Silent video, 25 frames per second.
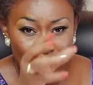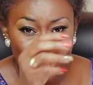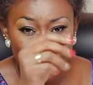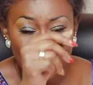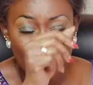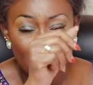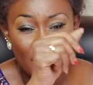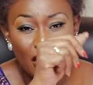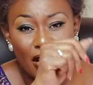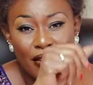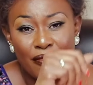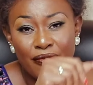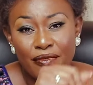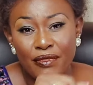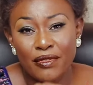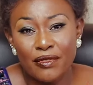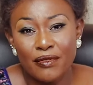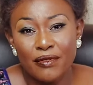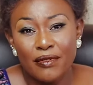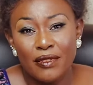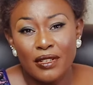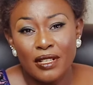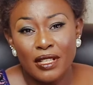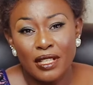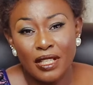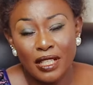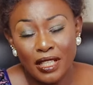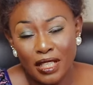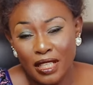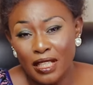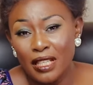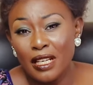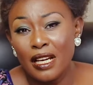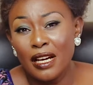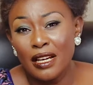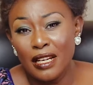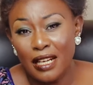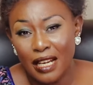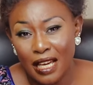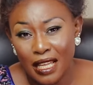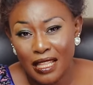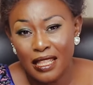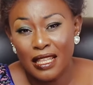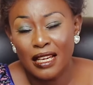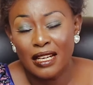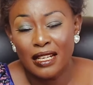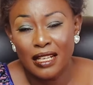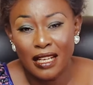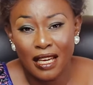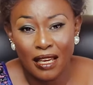to serve you in
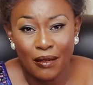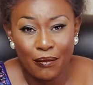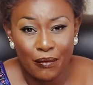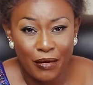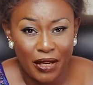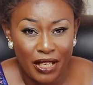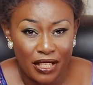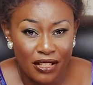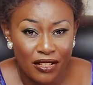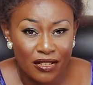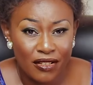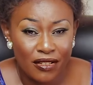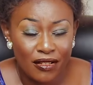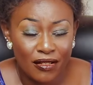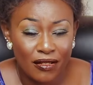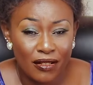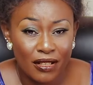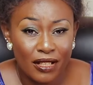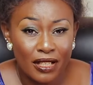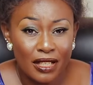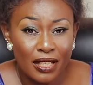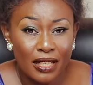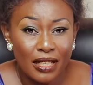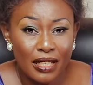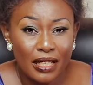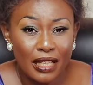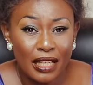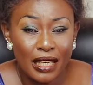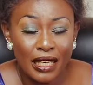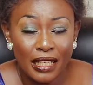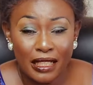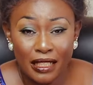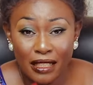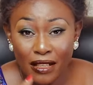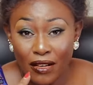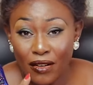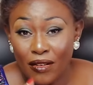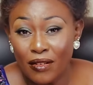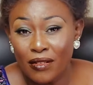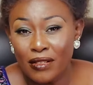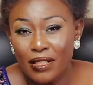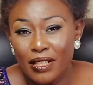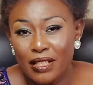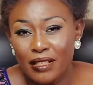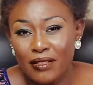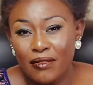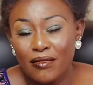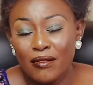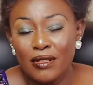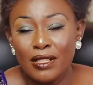another dimension, and
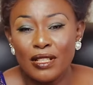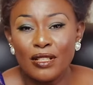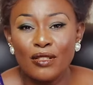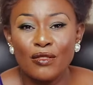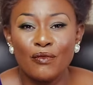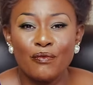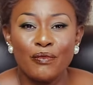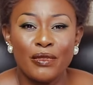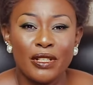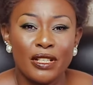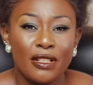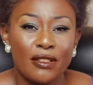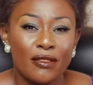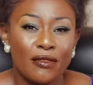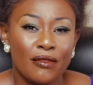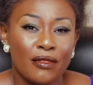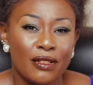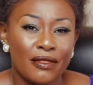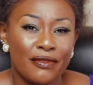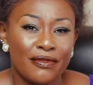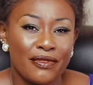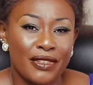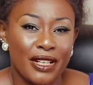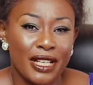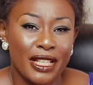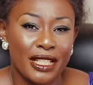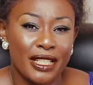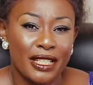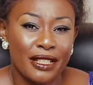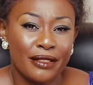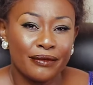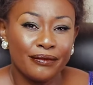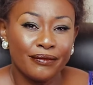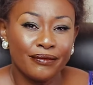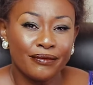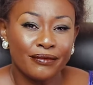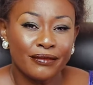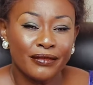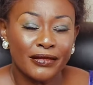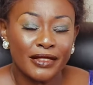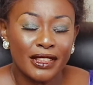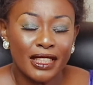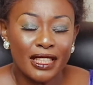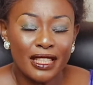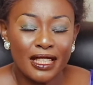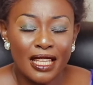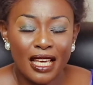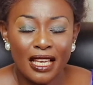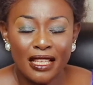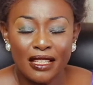God is going to be glorified.
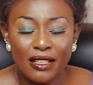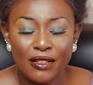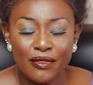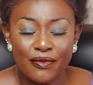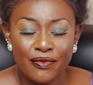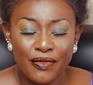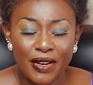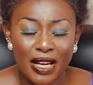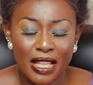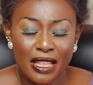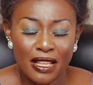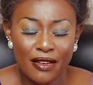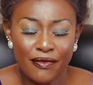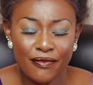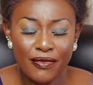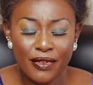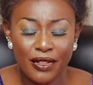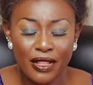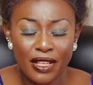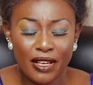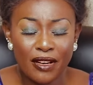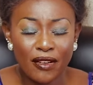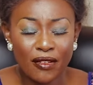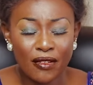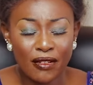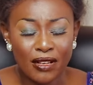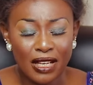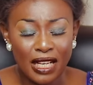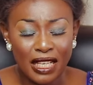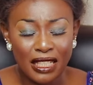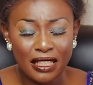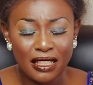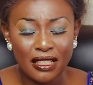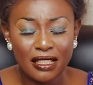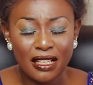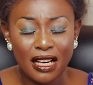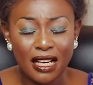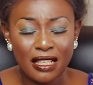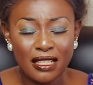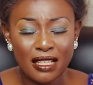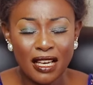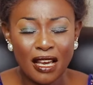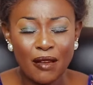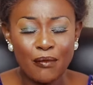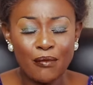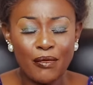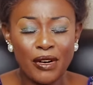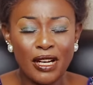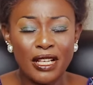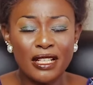Thank you, Father, for the online church.
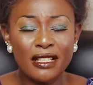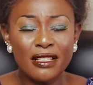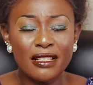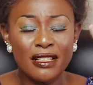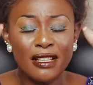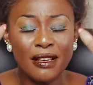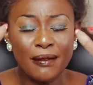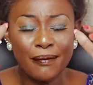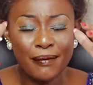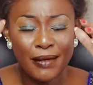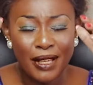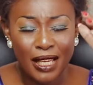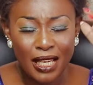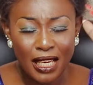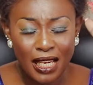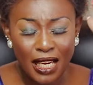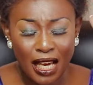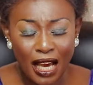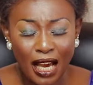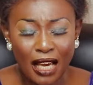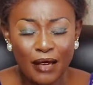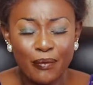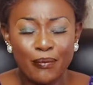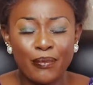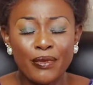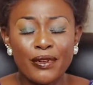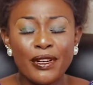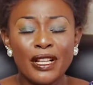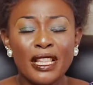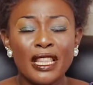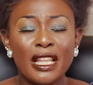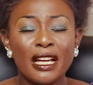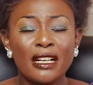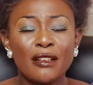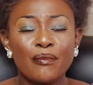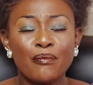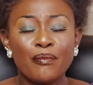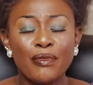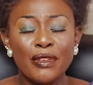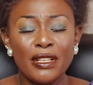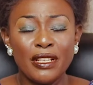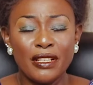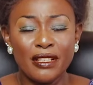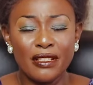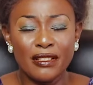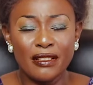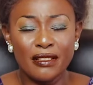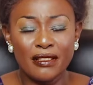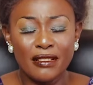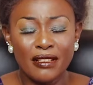I bless them. I pray that
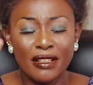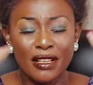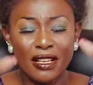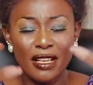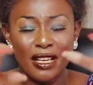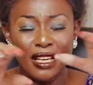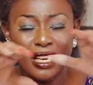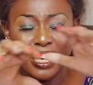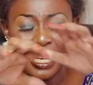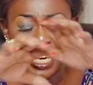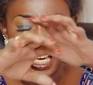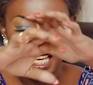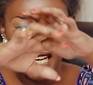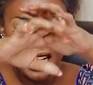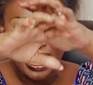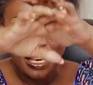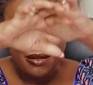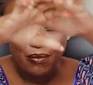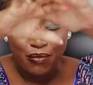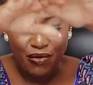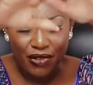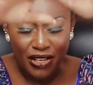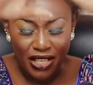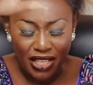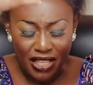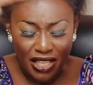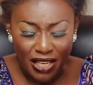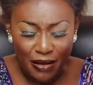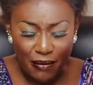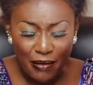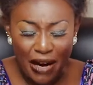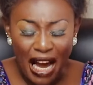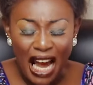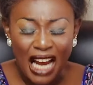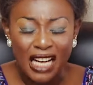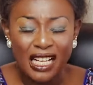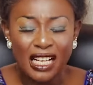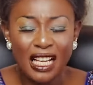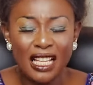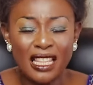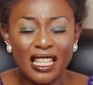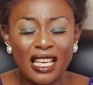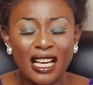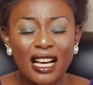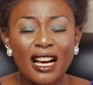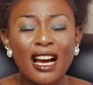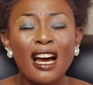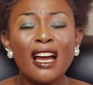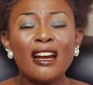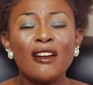peace, and I bring them under
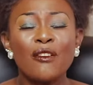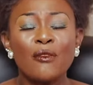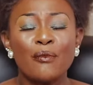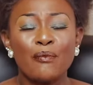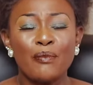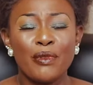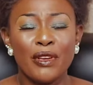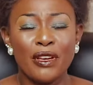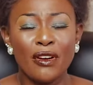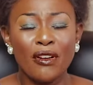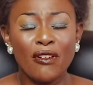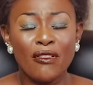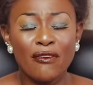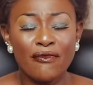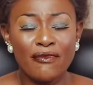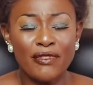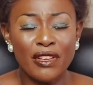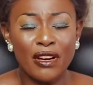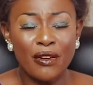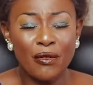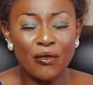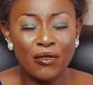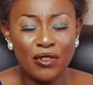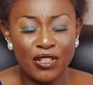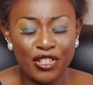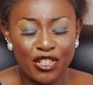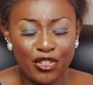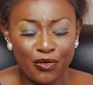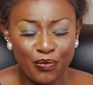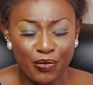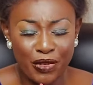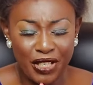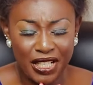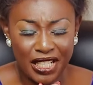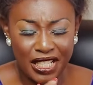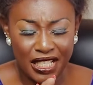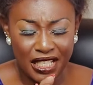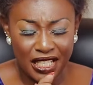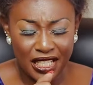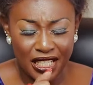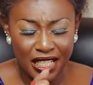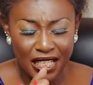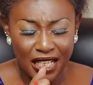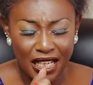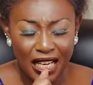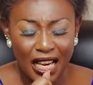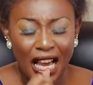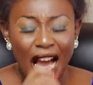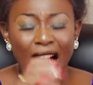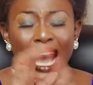the canopy of the Holy Spirit.
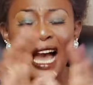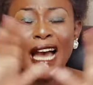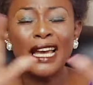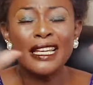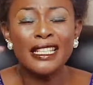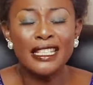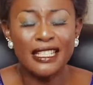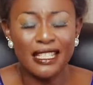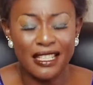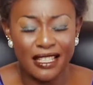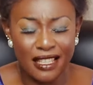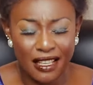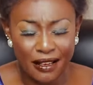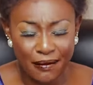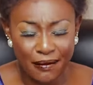Hide